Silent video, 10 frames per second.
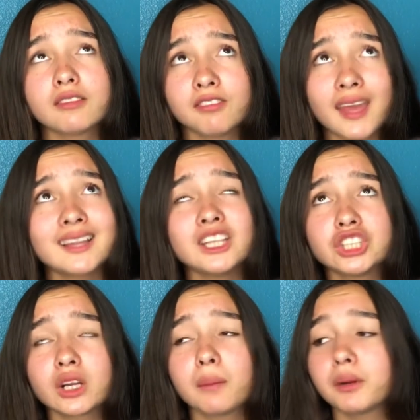Fake
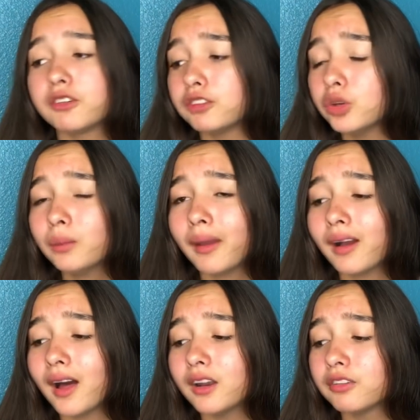Nishanga perfume. I
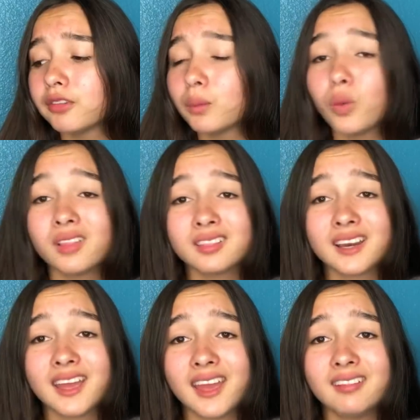got it from
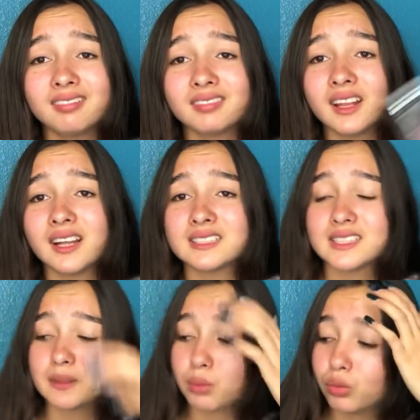138 dira
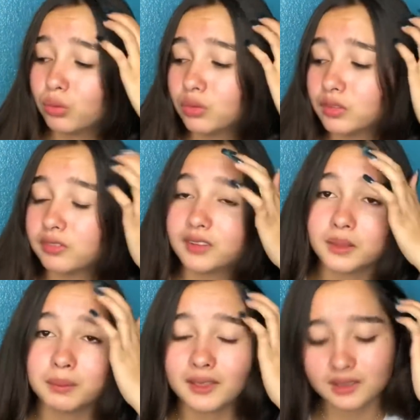Cebu,
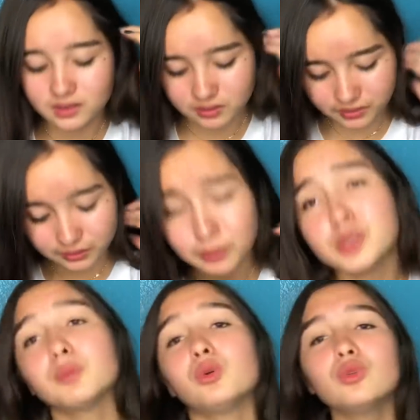Philippines. If you're from
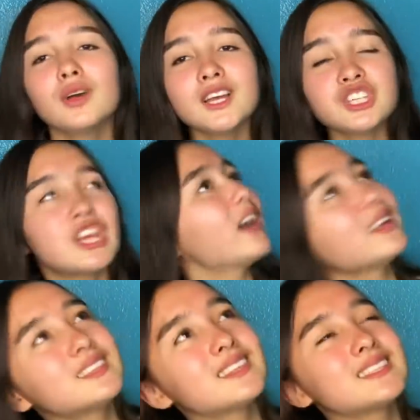Cebu, shout
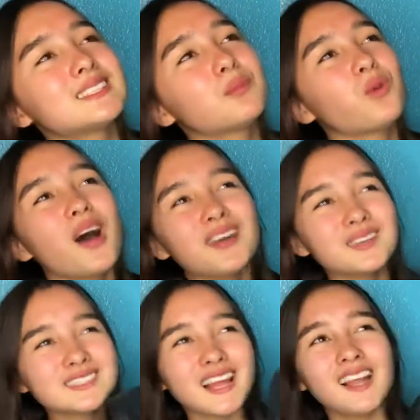out to the
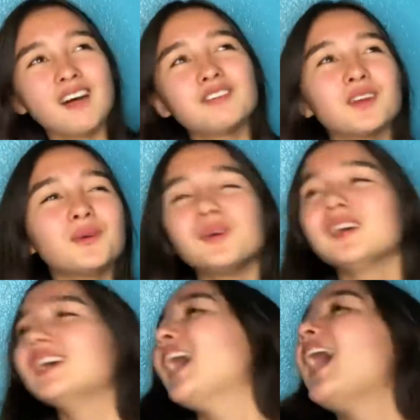Cebuanos. I love you.
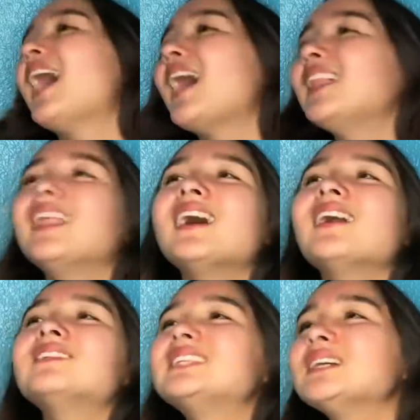I
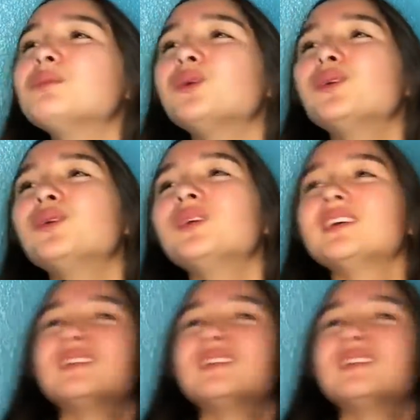love Cebu.